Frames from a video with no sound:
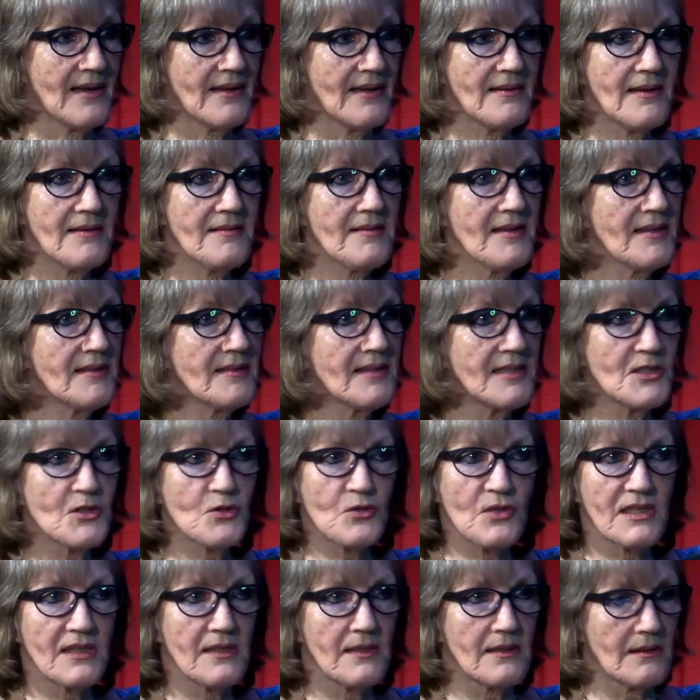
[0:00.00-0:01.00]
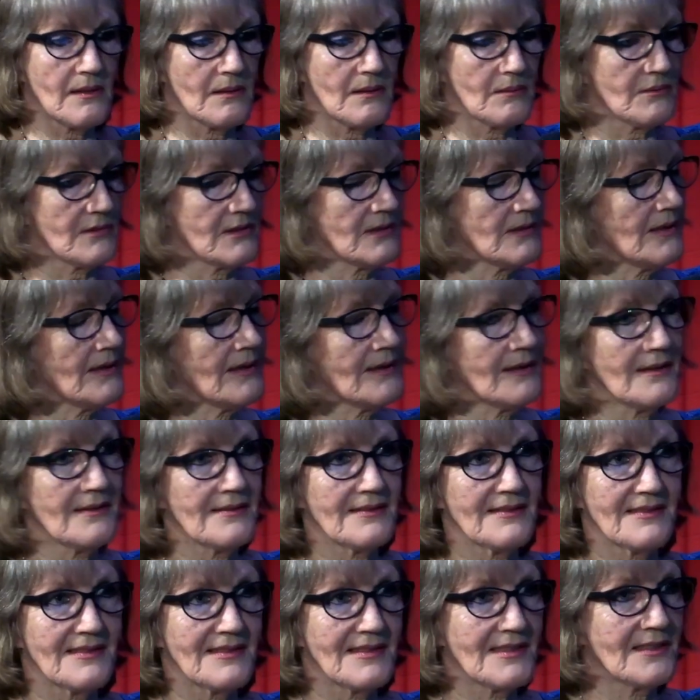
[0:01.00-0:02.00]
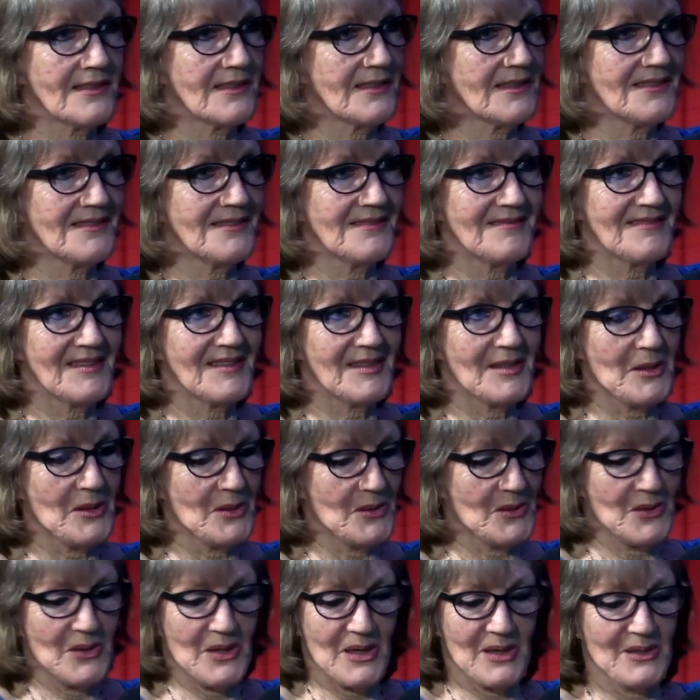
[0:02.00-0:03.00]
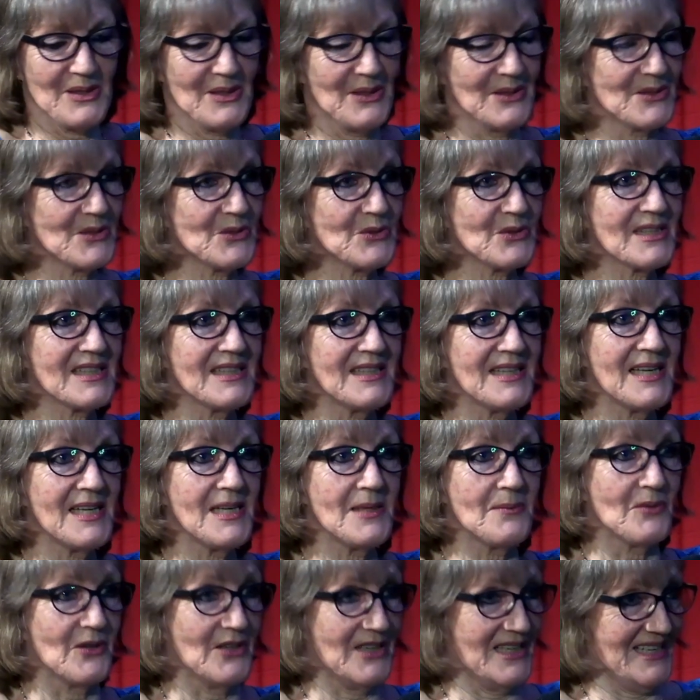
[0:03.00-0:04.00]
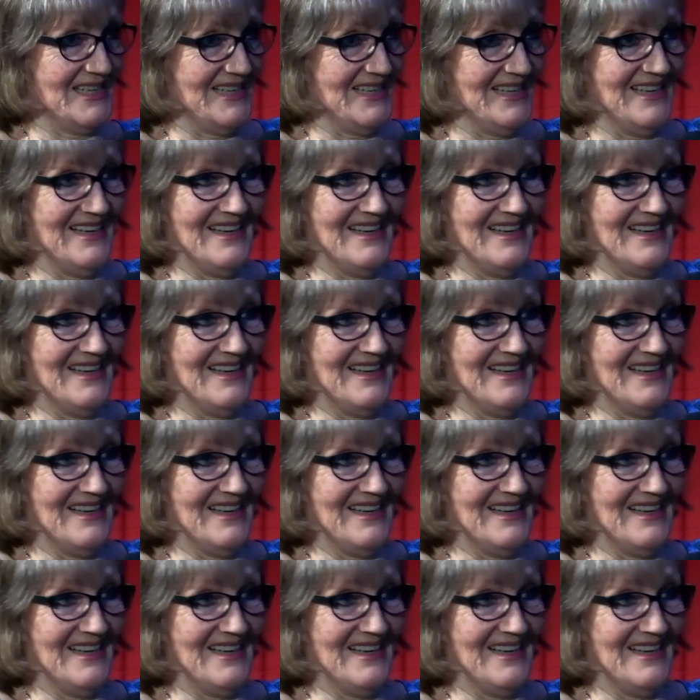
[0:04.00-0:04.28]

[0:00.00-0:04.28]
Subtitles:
And they think they're tricking it, but no, they're not tricking anybody.